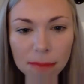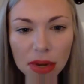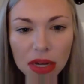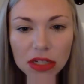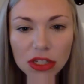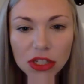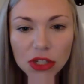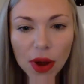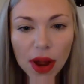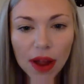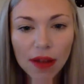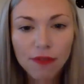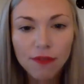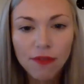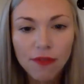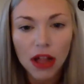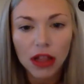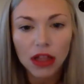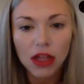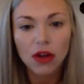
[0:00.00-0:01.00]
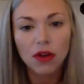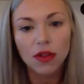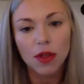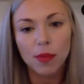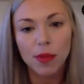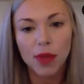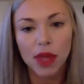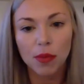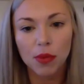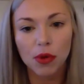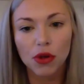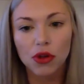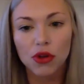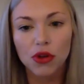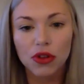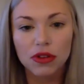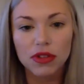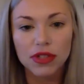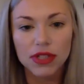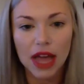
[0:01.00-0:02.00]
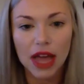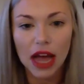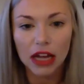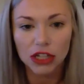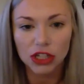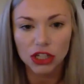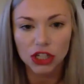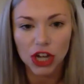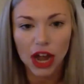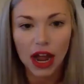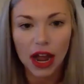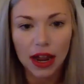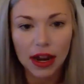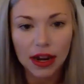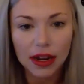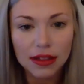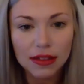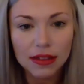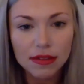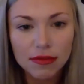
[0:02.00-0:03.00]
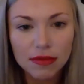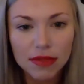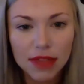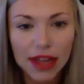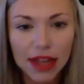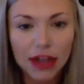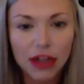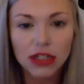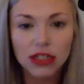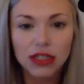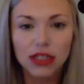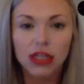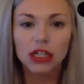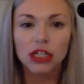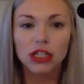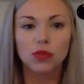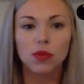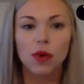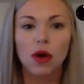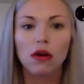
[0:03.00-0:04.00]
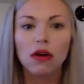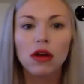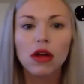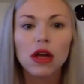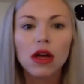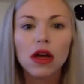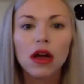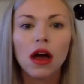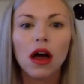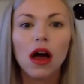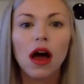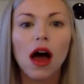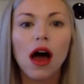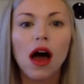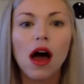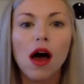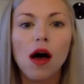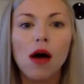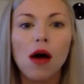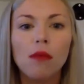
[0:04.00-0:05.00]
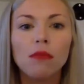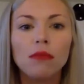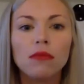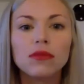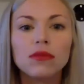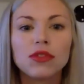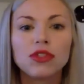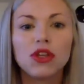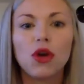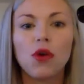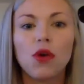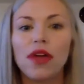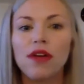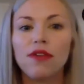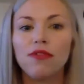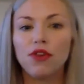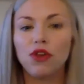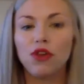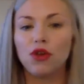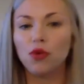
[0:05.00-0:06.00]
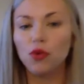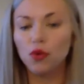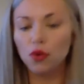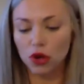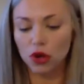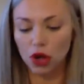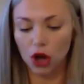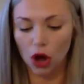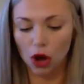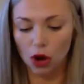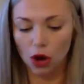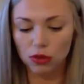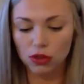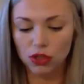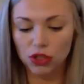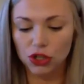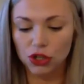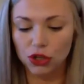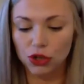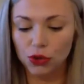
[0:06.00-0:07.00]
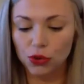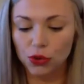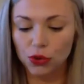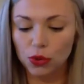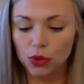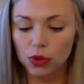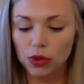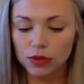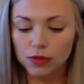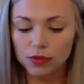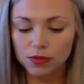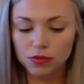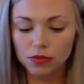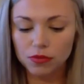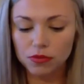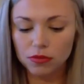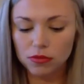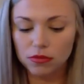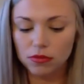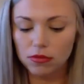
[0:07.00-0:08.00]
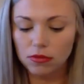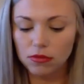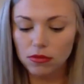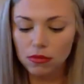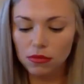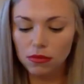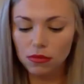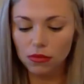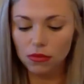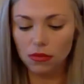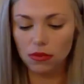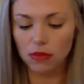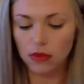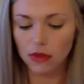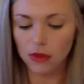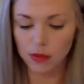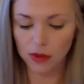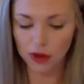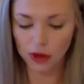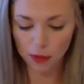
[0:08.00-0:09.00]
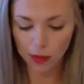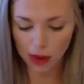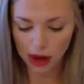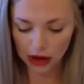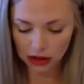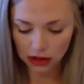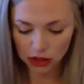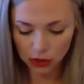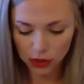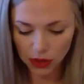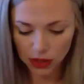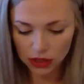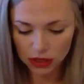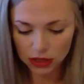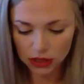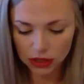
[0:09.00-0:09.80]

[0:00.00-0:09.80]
Do I follow the people who use the hashtag likers there as well? So if you go to, let me go to it.